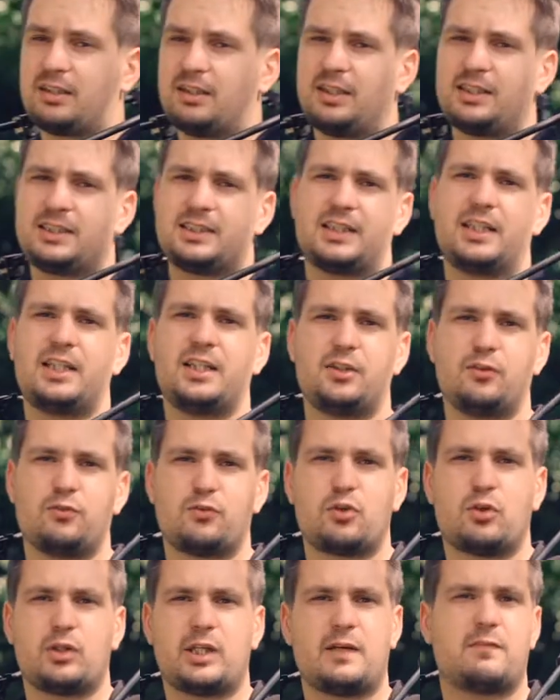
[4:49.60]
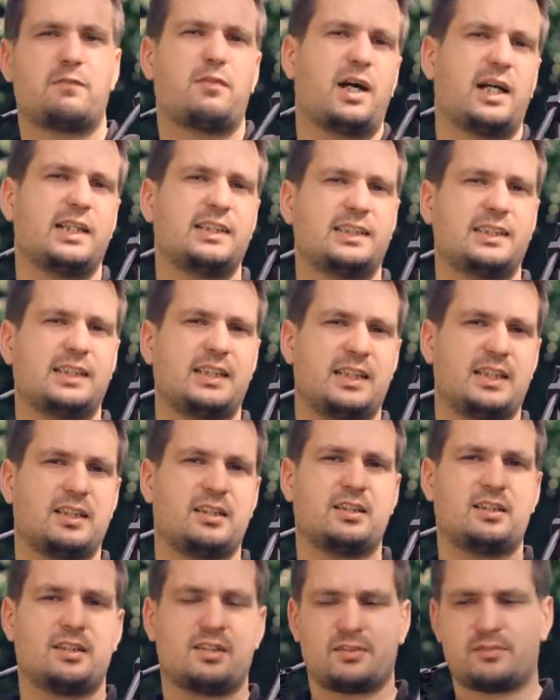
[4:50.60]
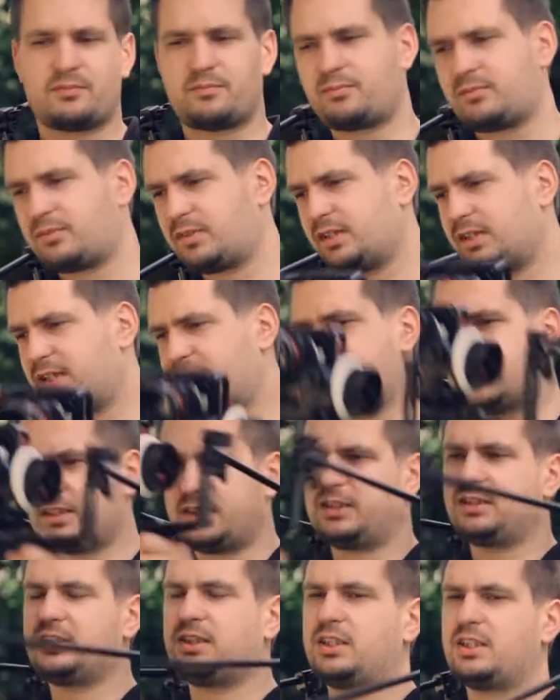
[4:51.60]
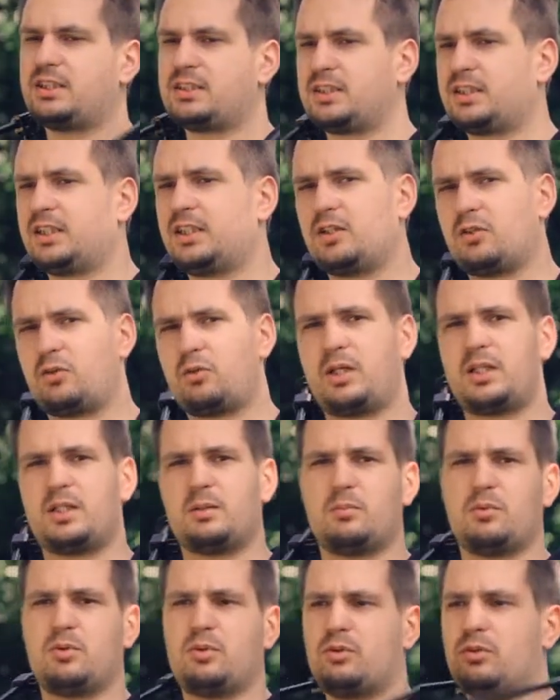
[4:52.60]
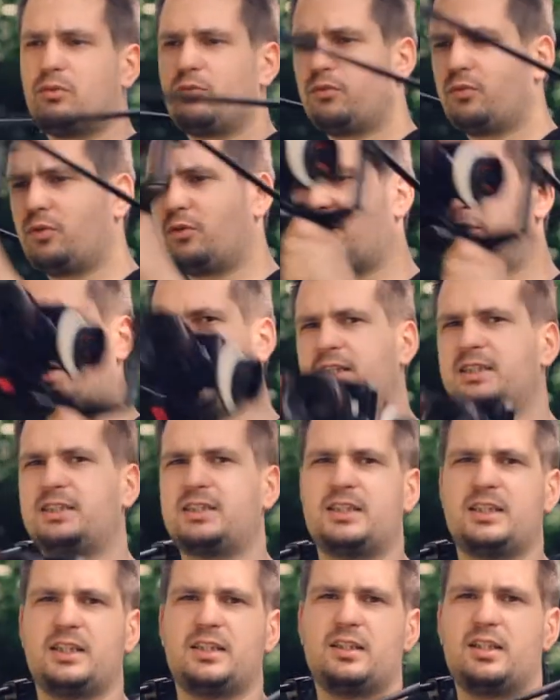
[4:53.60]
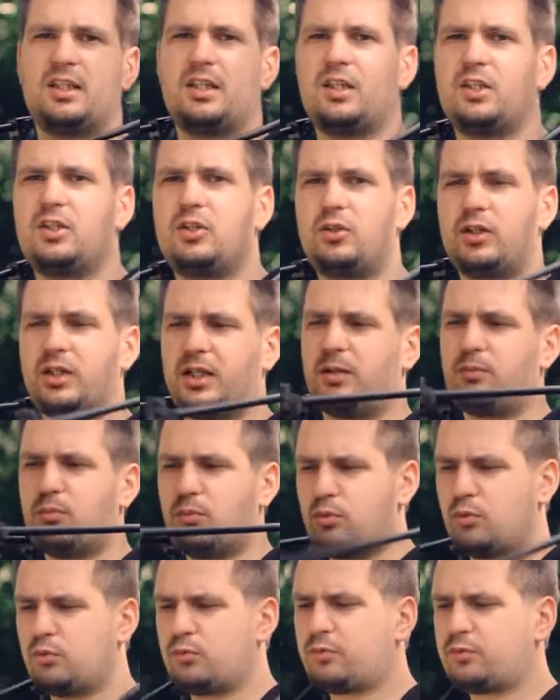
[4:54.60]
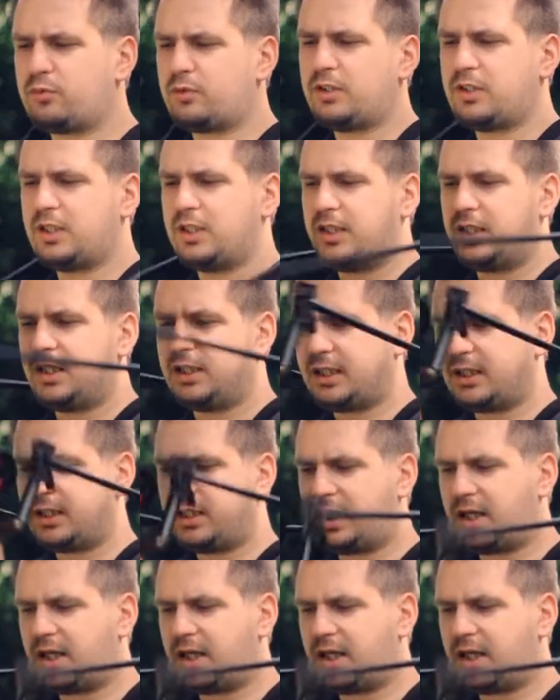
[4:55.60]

Let's say you've got a fight scene. This is just incredible for fight scene. You can move in and